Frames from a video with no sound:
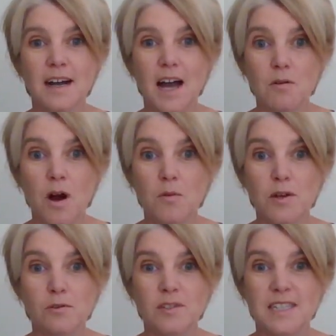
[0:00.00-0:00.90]
How are
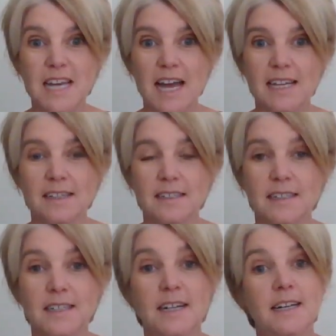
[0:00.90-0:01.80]
we all today?
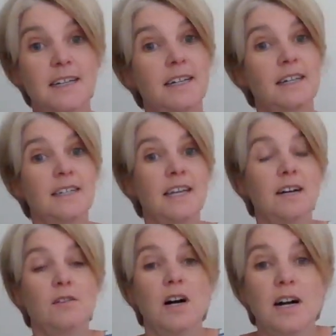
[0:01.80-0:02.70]

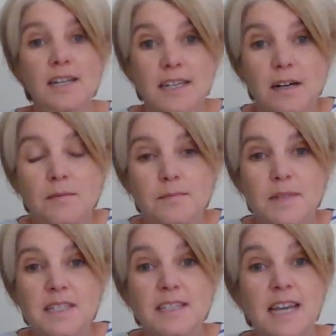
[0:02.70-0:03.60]
Now, earlier,
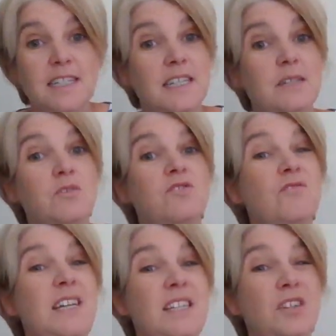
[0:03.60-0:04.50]
Mrs Ainsley was
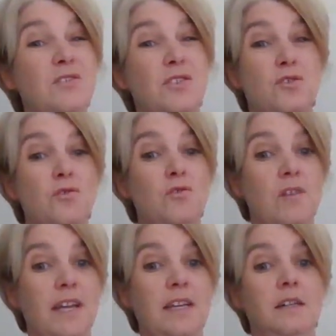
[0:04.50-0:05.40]
reading a
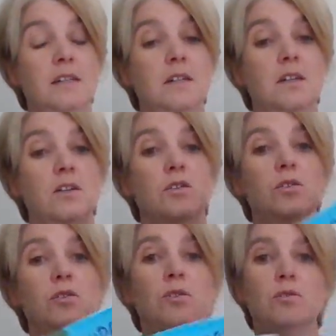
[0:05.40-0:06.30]
story
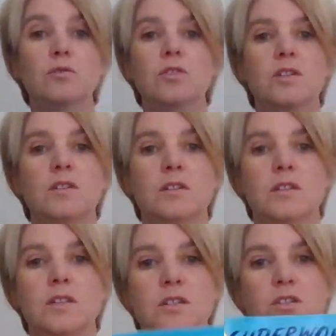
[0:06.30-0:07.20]
called
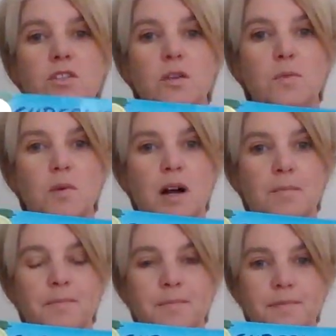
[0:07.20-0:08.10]
Superworm.